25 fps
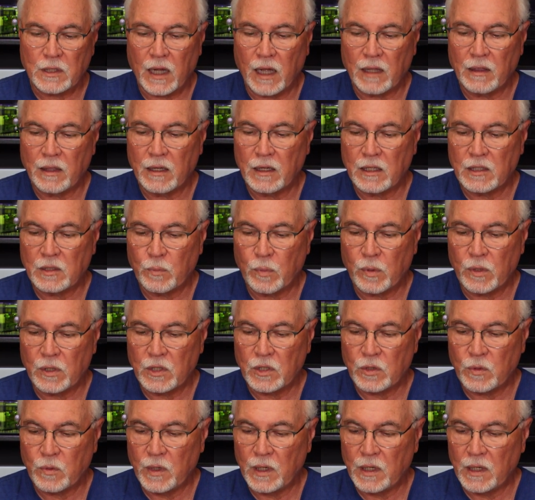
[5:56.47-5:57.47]
I think it's pretty
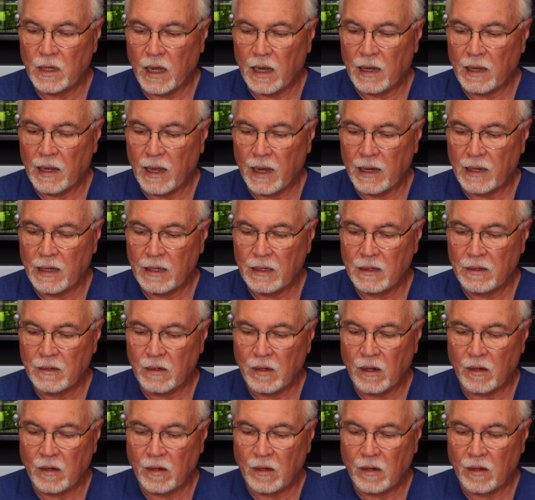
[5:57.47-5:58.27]
sweet. I like it.